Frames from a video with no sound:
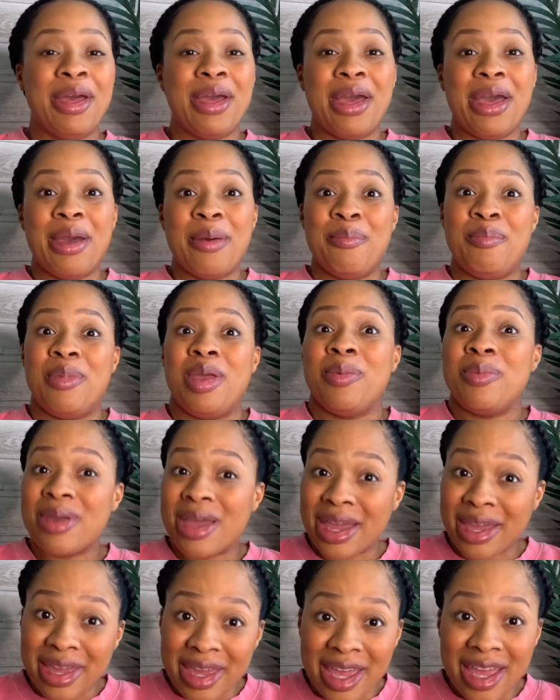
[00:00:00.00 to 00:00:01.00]
maybe
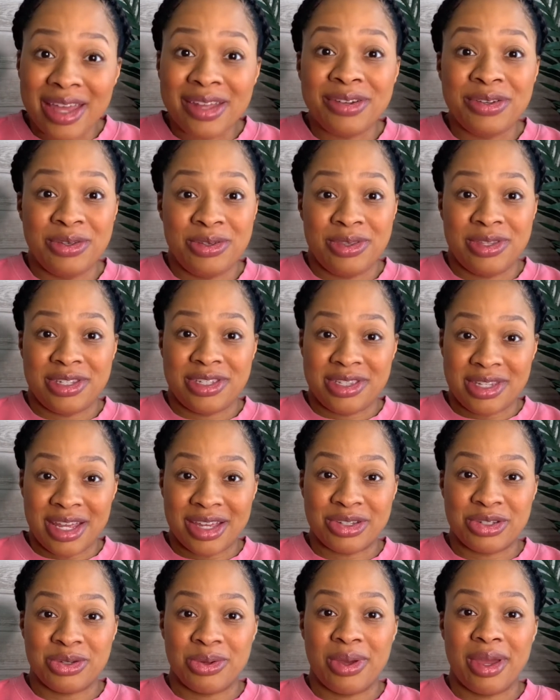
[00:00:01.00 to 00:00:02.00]
I can do this
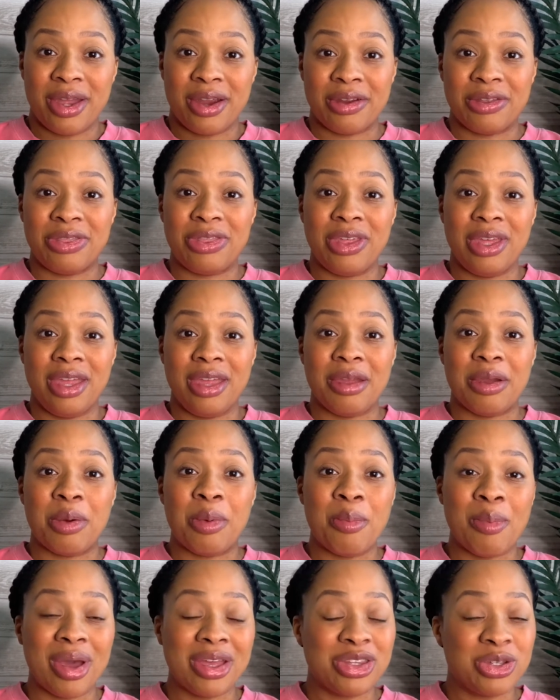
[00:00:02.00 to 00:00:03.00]
natural hair thing.
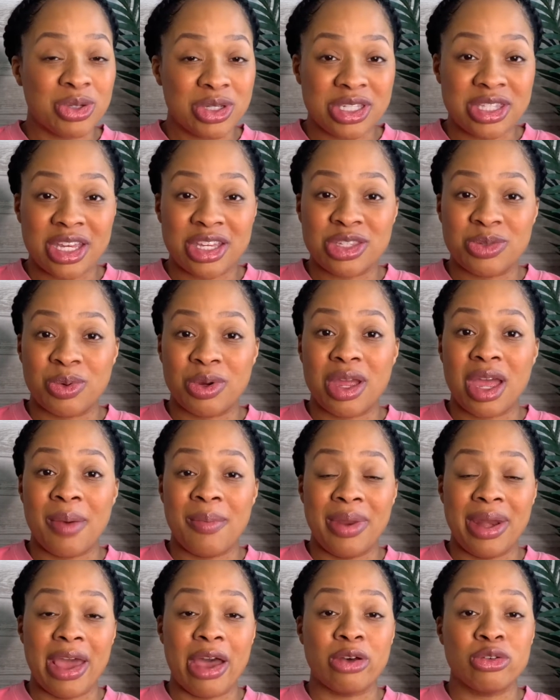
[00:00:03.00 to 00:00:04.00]
My twist outs were
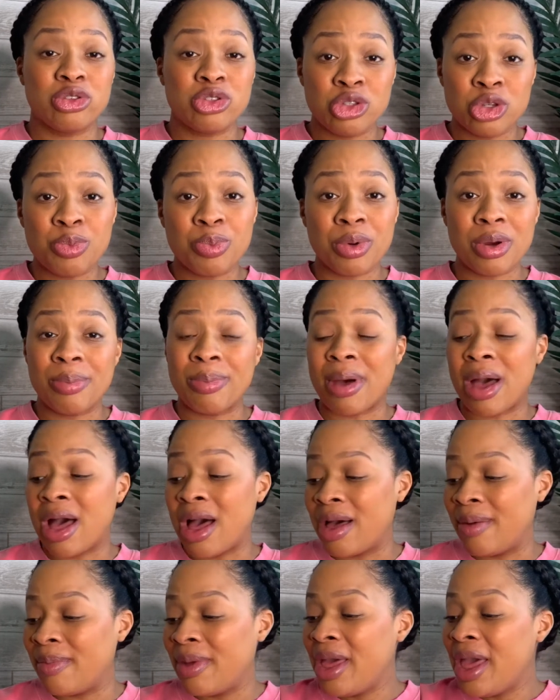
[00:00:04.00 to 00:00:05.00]
coming out super
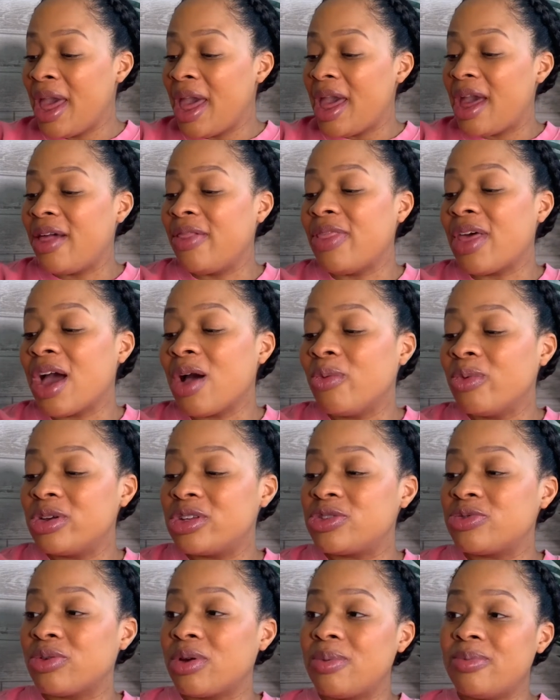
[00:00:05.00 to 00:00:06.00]
bomb, and that was from the